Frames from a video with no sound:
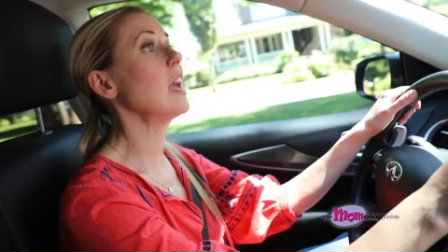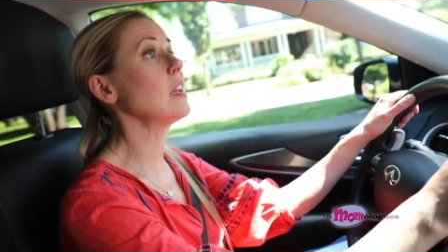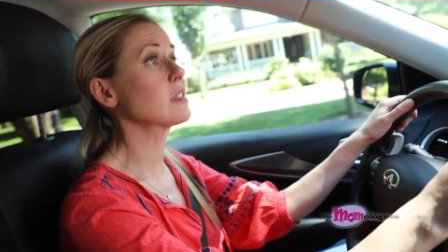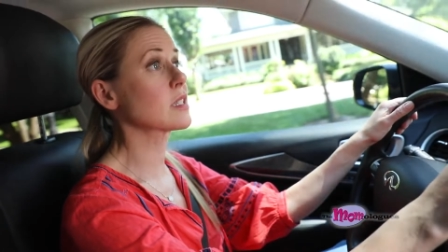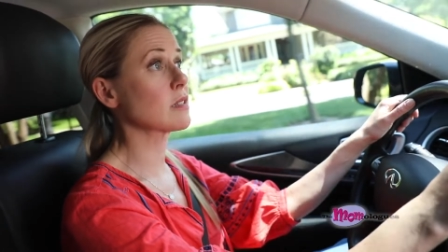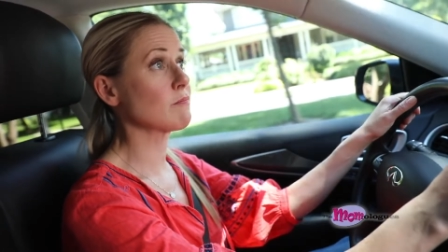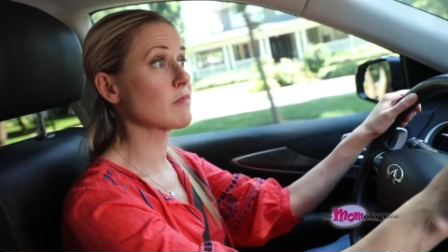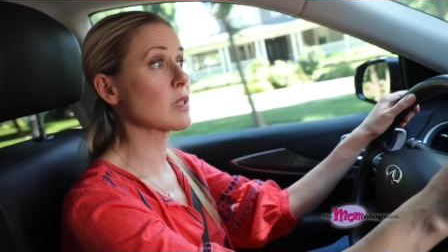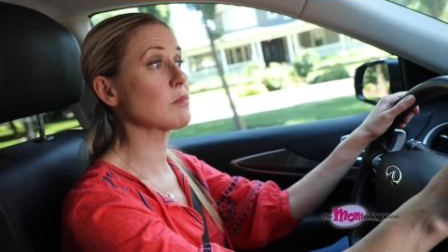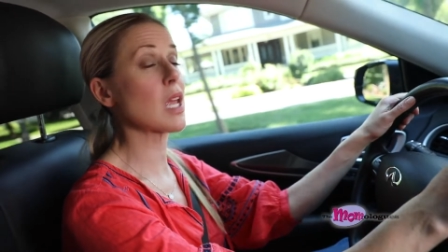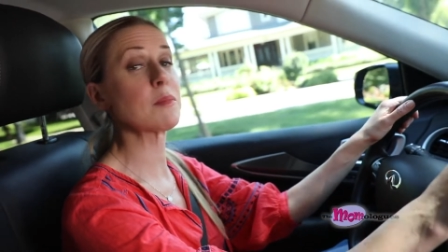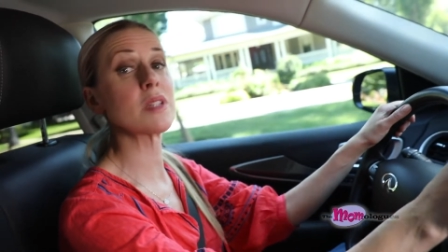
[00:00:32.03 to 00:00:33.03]
Yes,
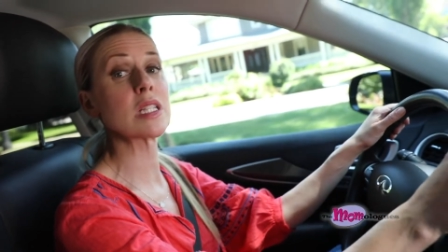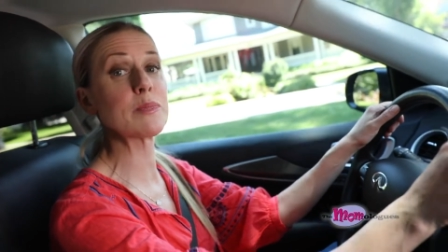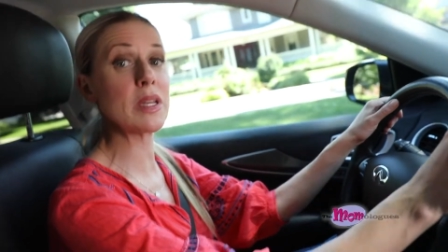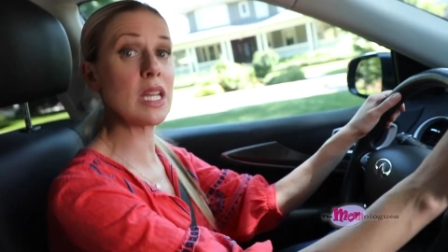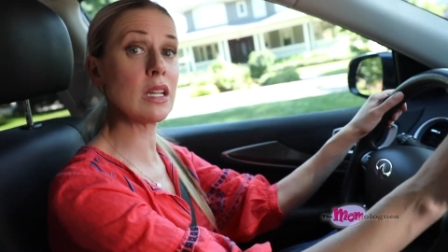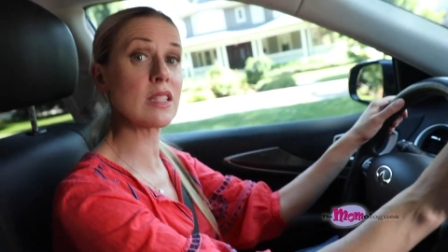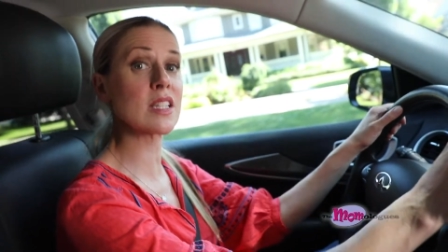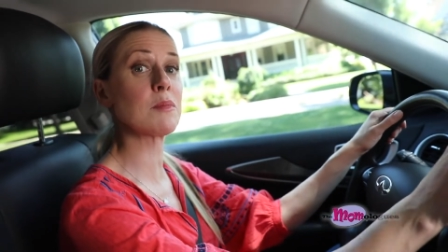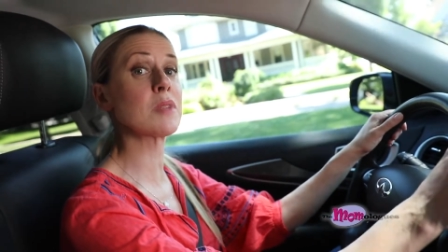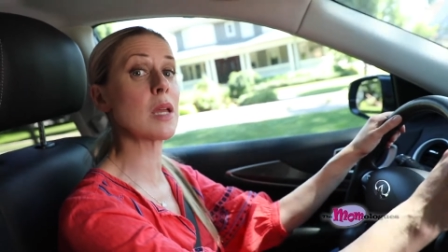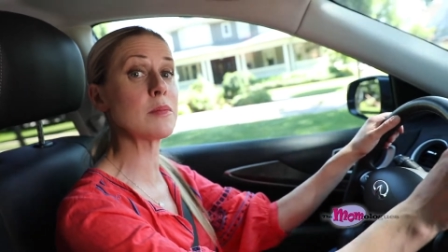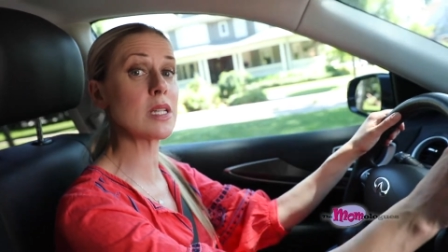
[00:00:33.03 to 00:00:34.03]
sometimes it's big and
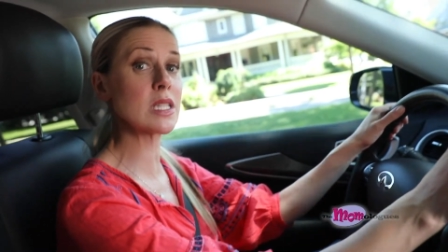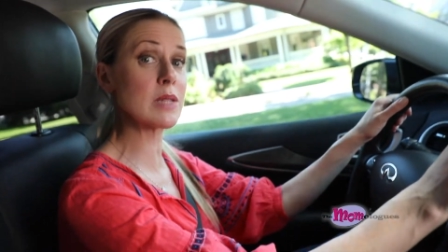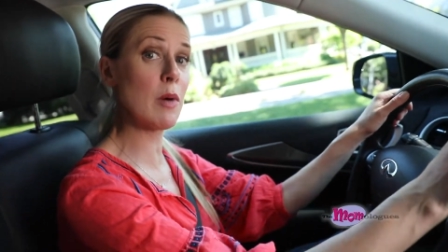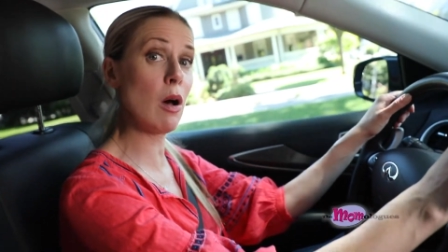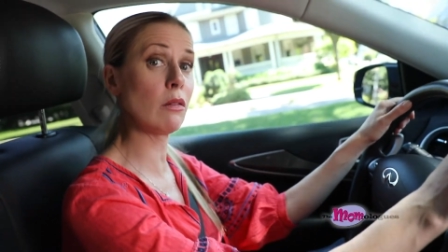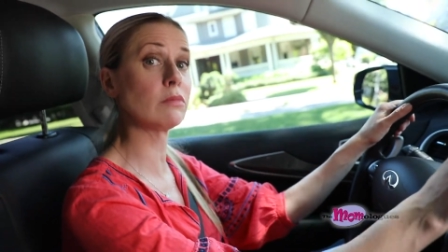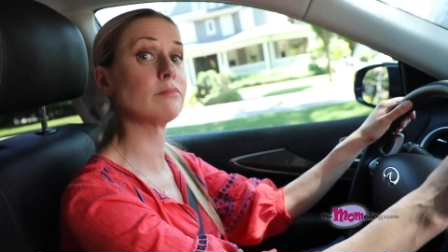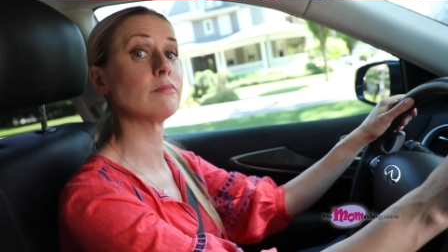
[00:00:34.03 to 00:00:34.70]
sometimes it's small.